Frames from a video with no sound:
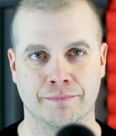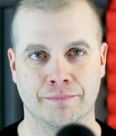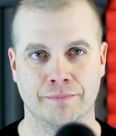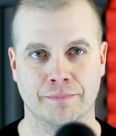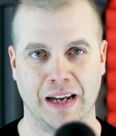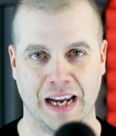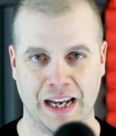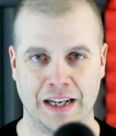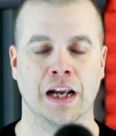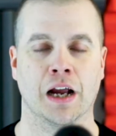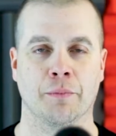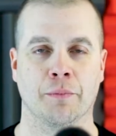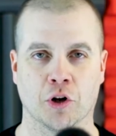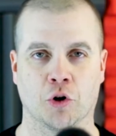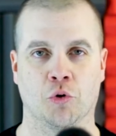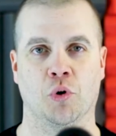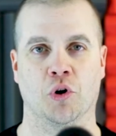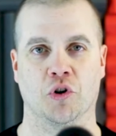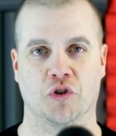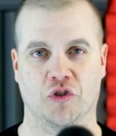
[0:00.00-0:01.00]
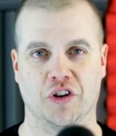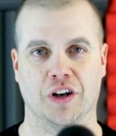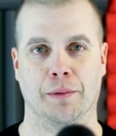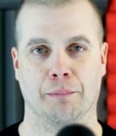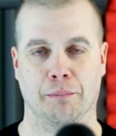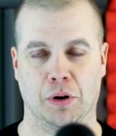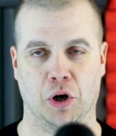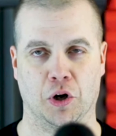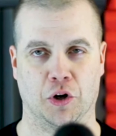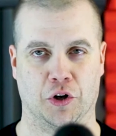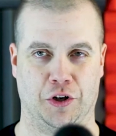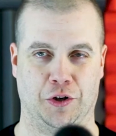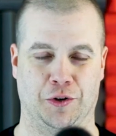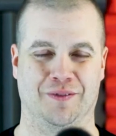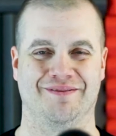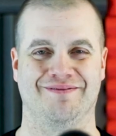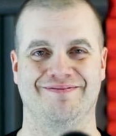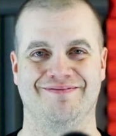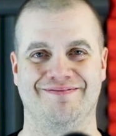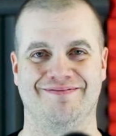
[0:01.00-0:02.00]
And yeah, I'm going to quote CM Punk here.
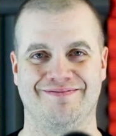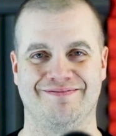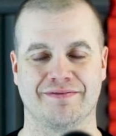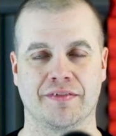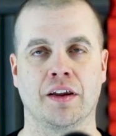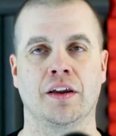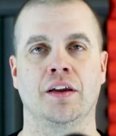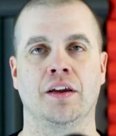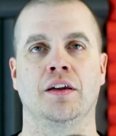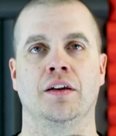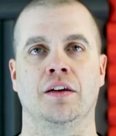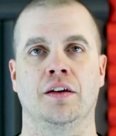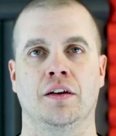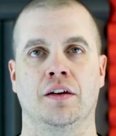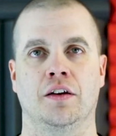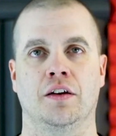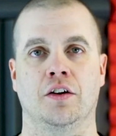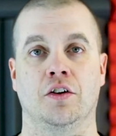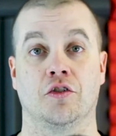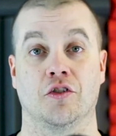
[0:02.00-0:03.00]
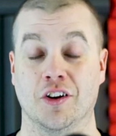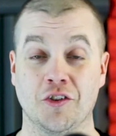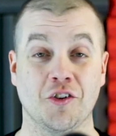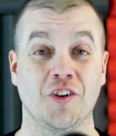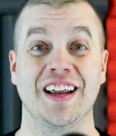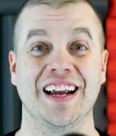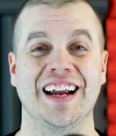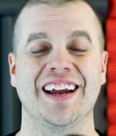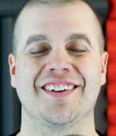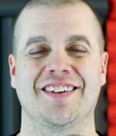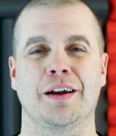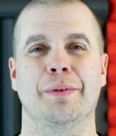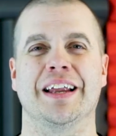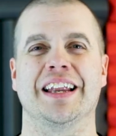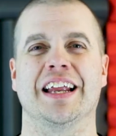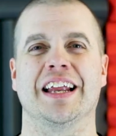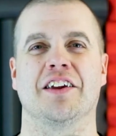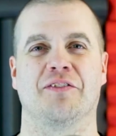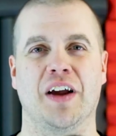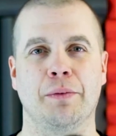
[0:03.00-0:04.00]
So that's all I got to say about
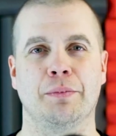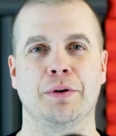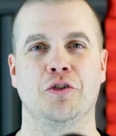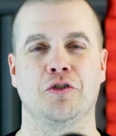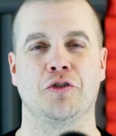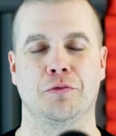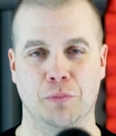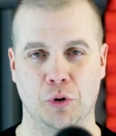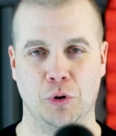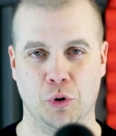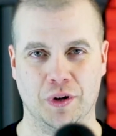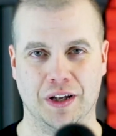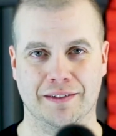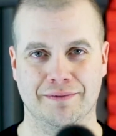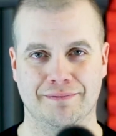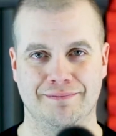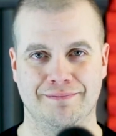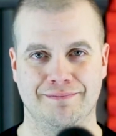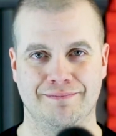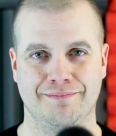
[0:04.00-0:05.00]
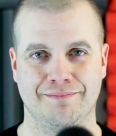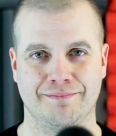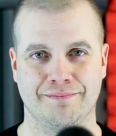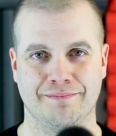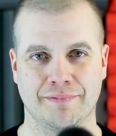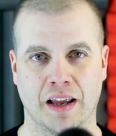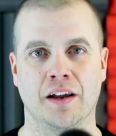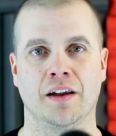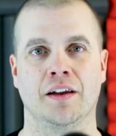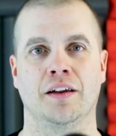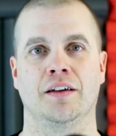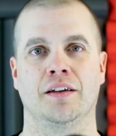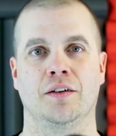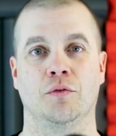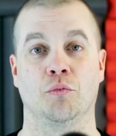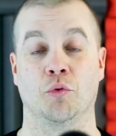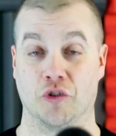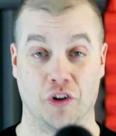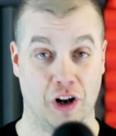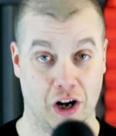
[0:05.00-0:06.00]
that. Fabulous Moolah
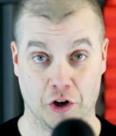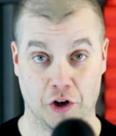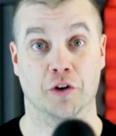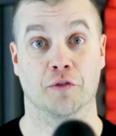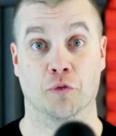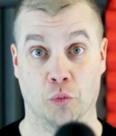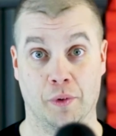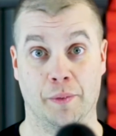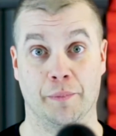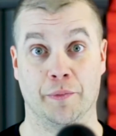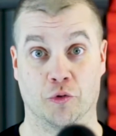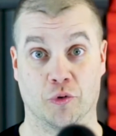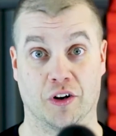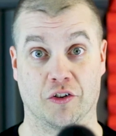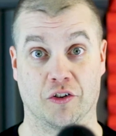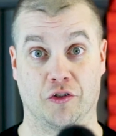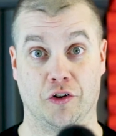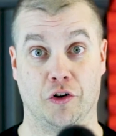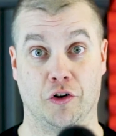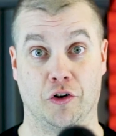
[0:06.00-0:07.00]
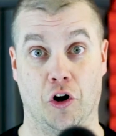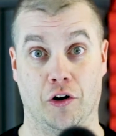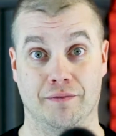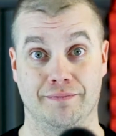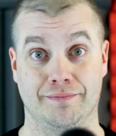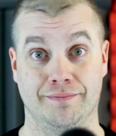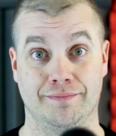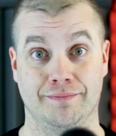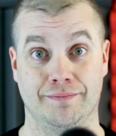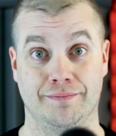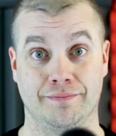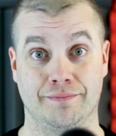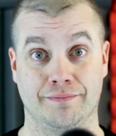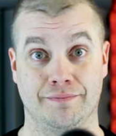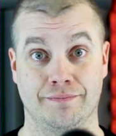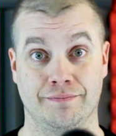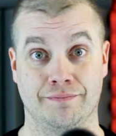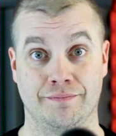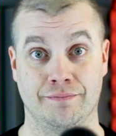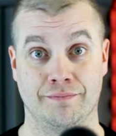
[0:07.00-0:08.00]
was not good for women's wrestling at all.
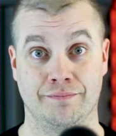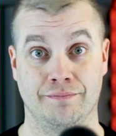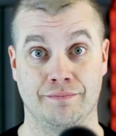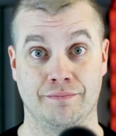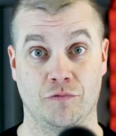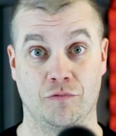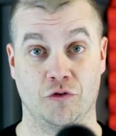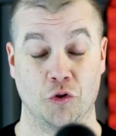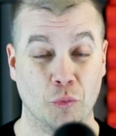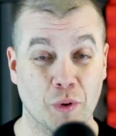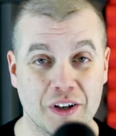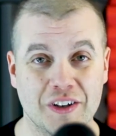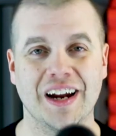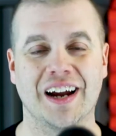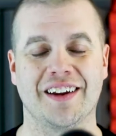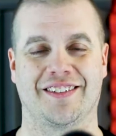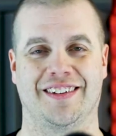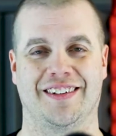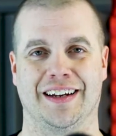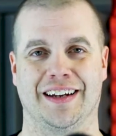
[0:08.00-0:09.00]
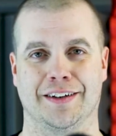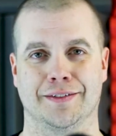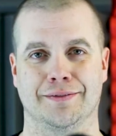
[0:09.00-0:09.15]
So what do you guys think?